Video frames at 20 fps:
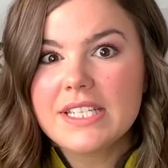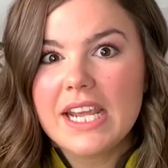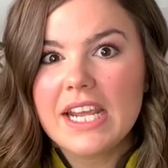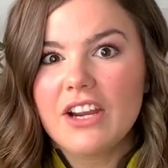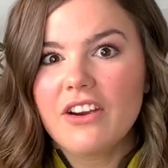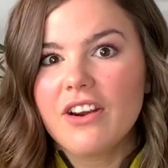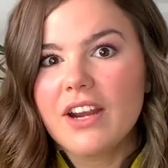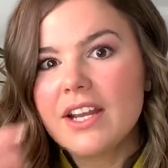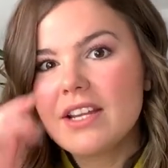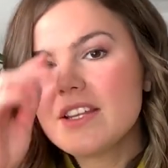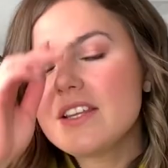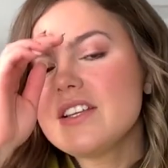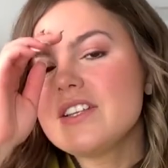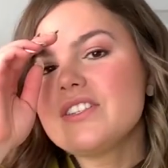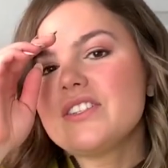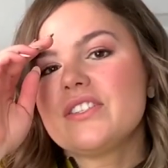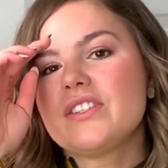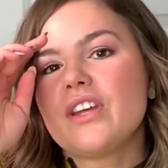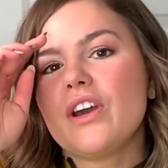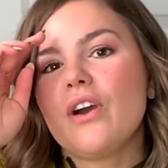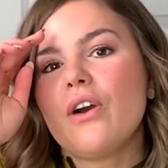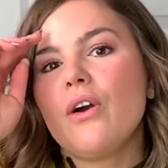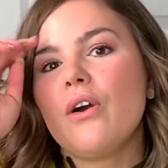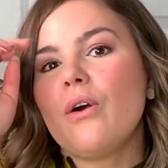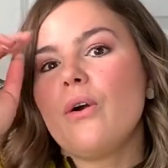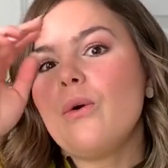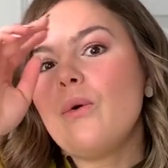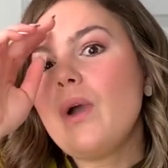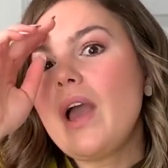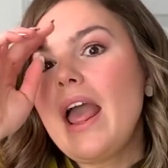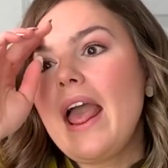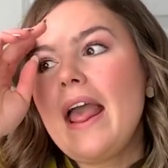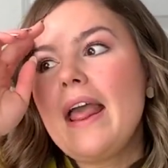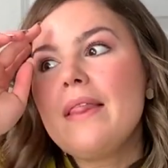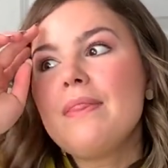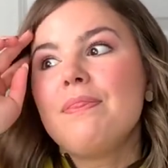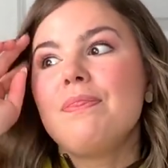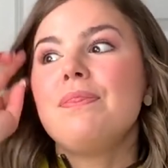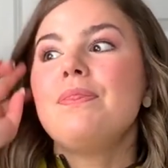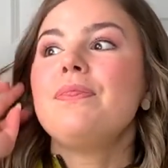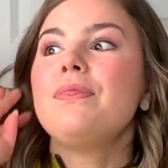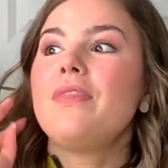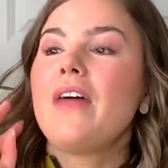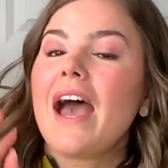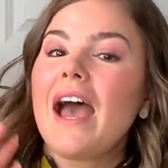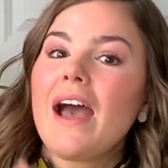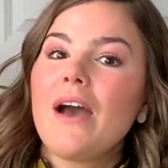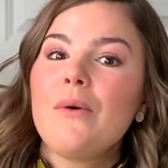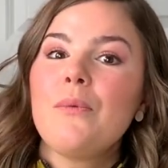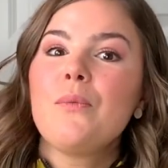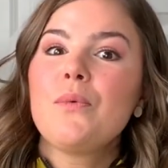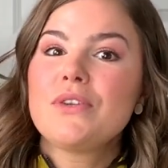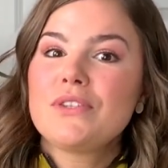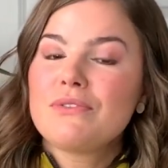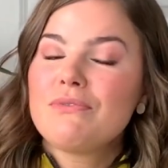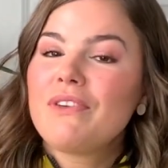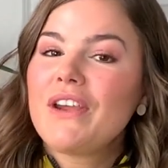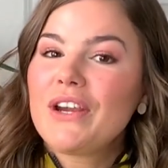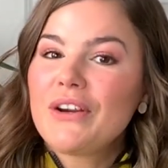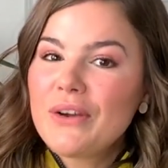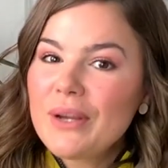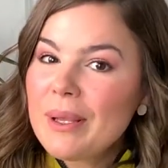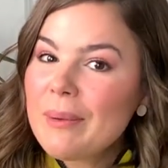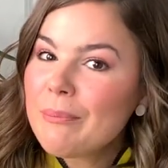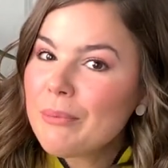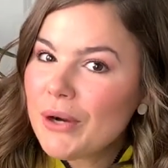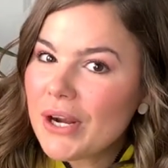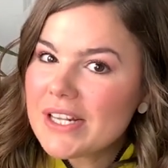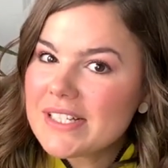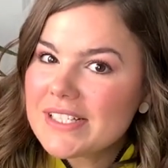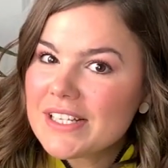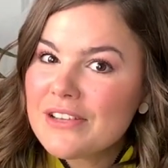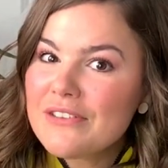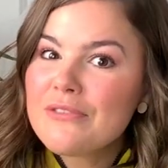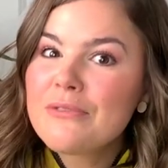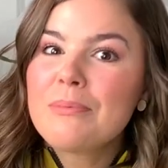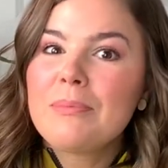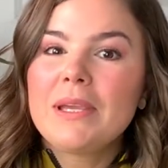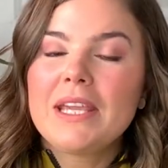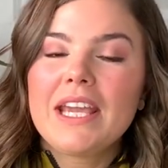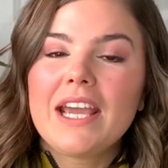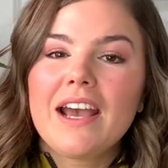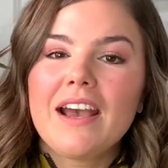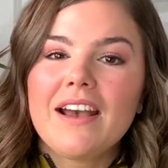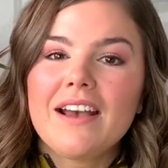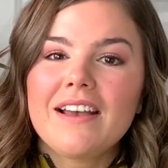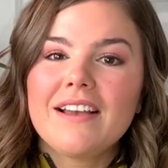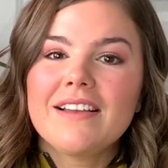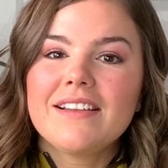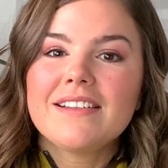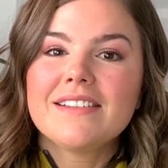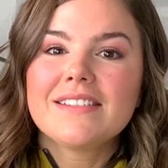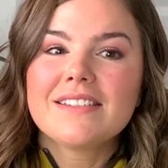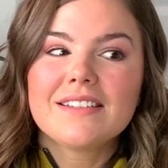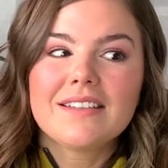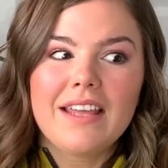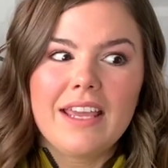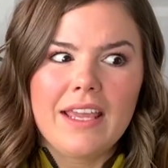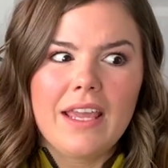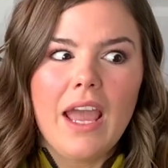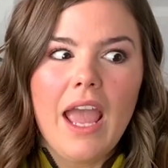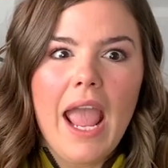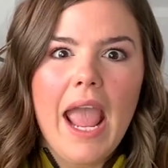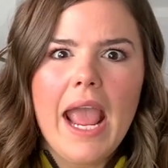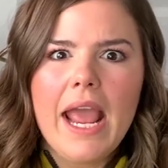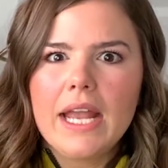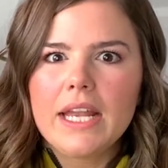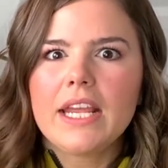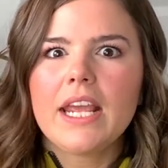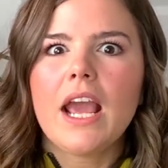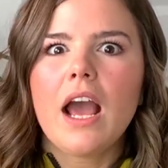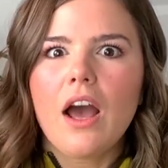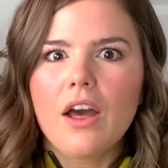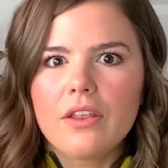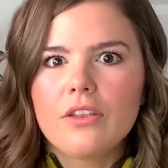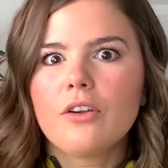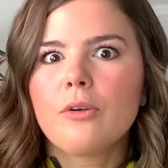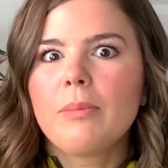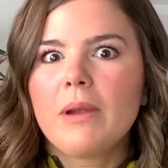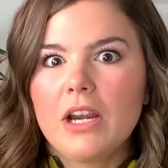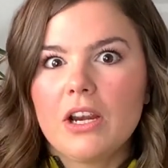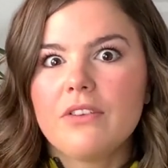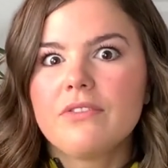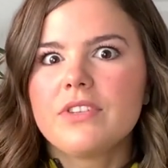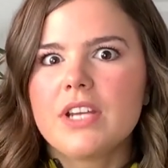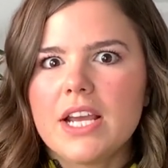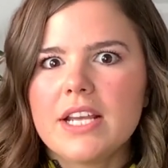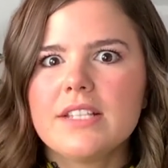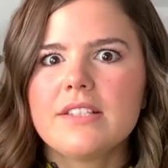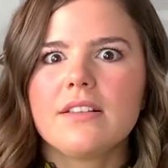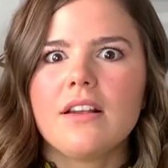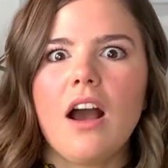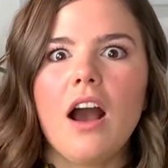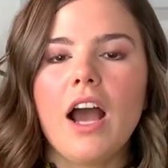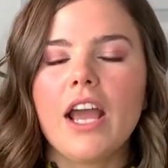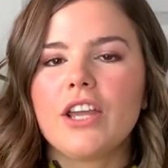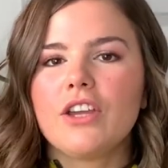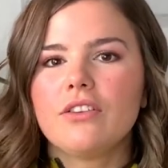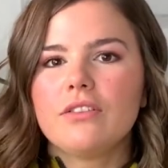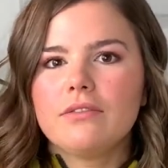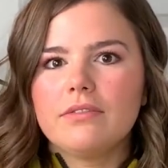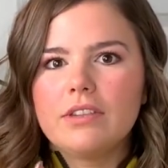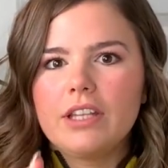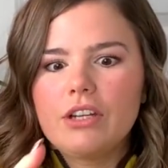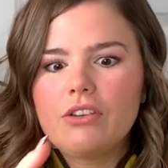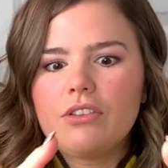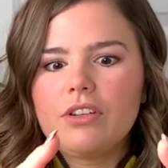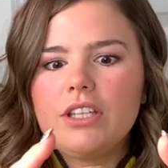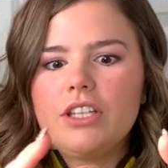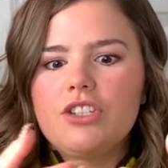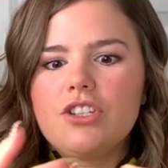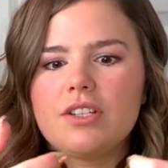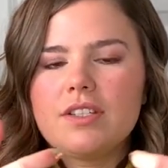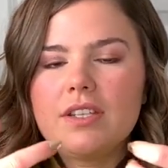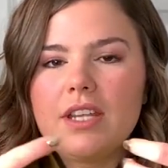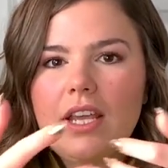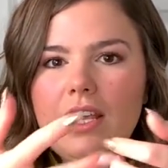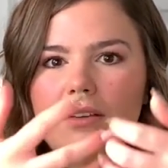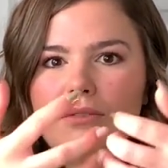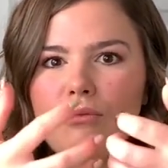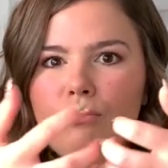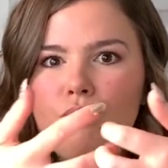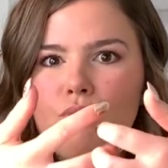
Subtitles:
tear it. So that was very impressive, because like any other pair of tights, I could literally just like